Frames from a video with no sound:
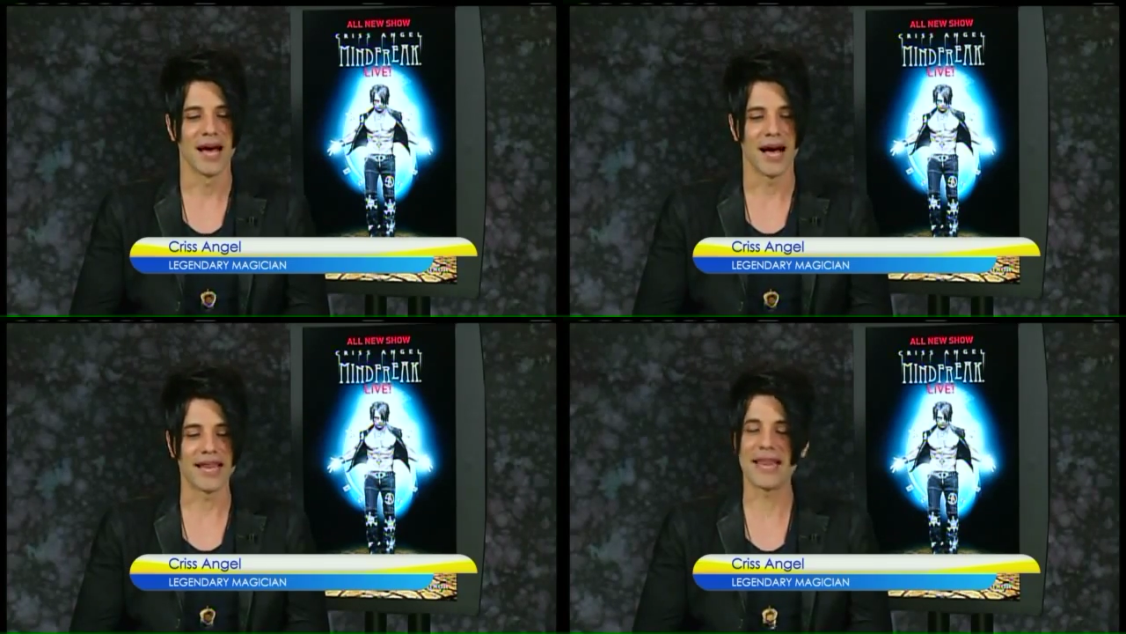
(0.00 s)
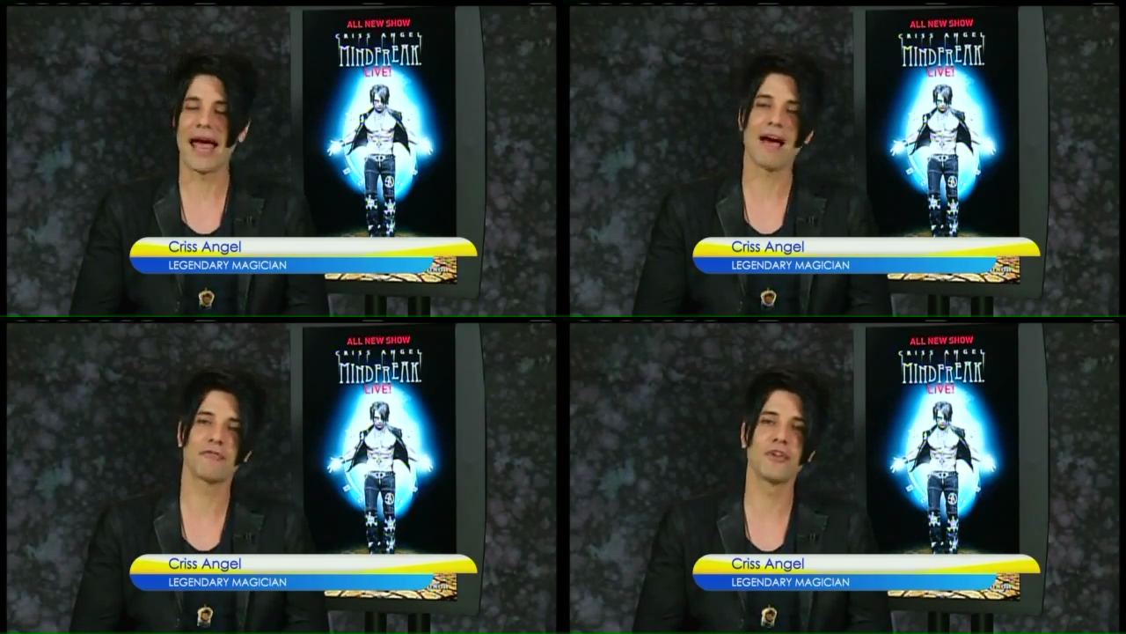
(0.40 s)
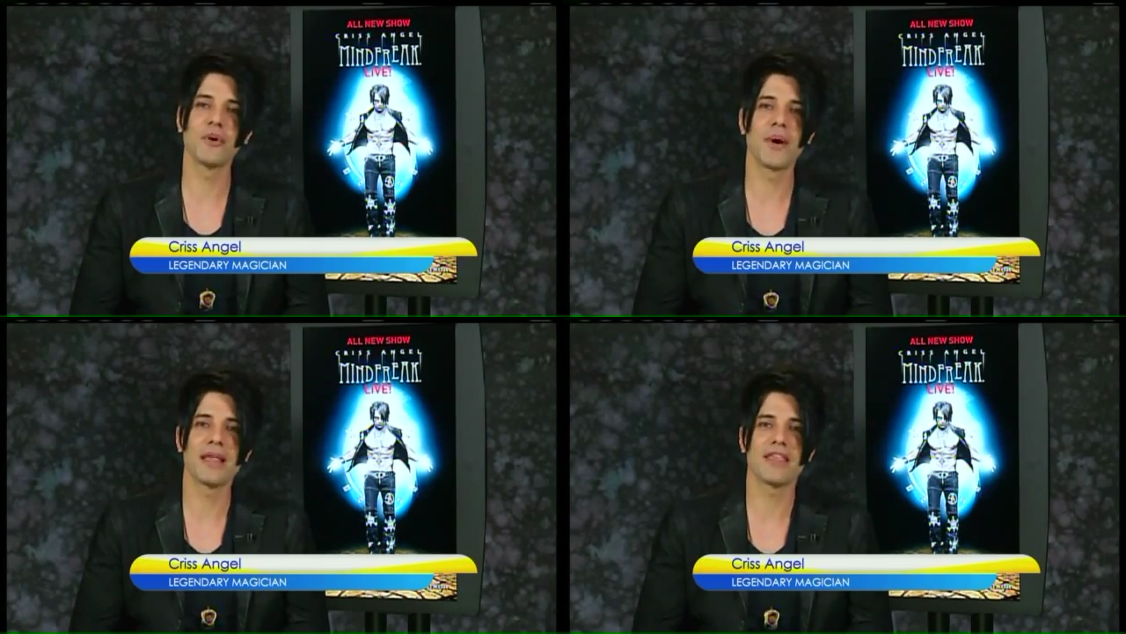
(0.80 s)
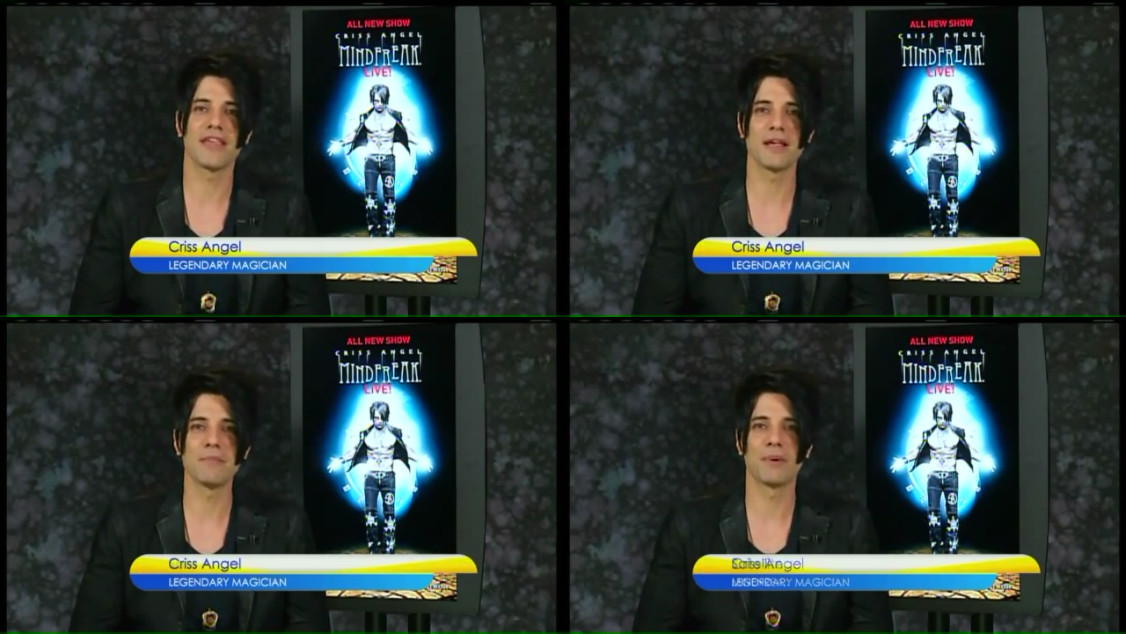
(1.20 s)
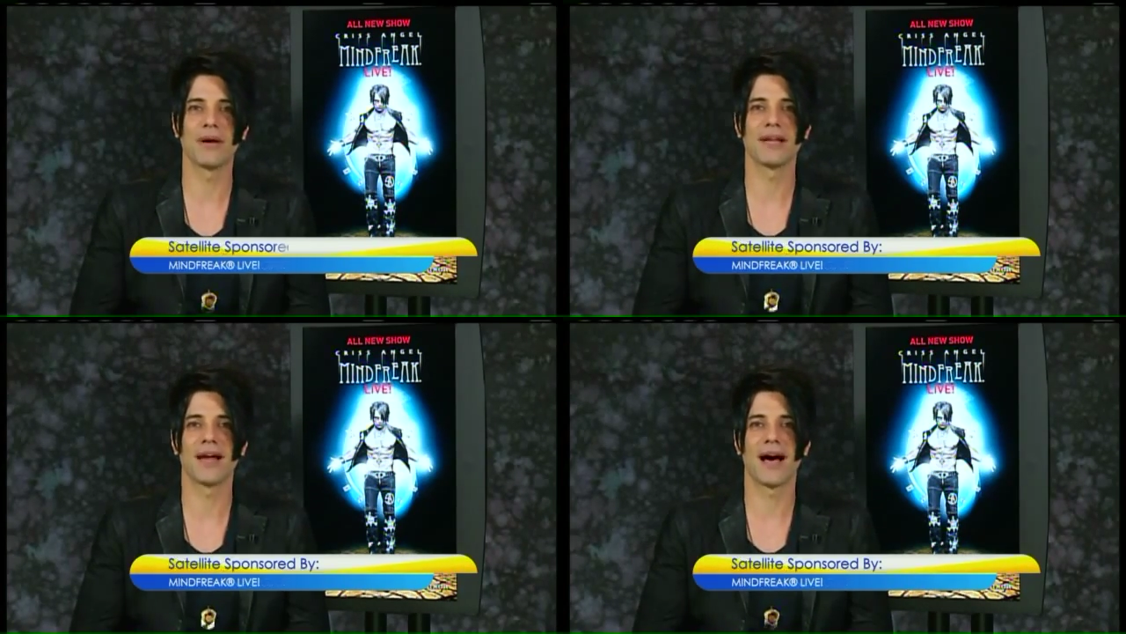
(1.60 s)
I didn't have to do anything, but